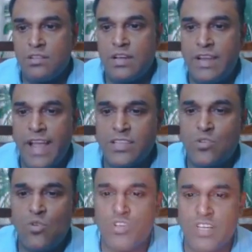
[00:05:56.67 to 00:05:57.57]
The next
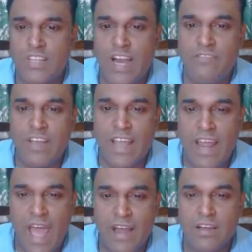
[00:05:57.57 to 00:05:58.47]
question that we can
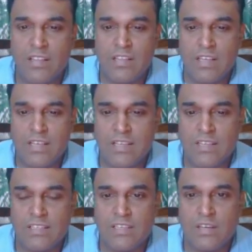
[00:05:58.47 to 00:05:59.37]
handle
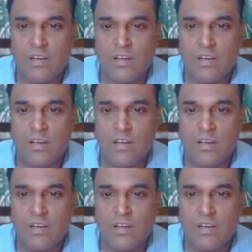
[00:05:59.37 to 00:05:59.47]
is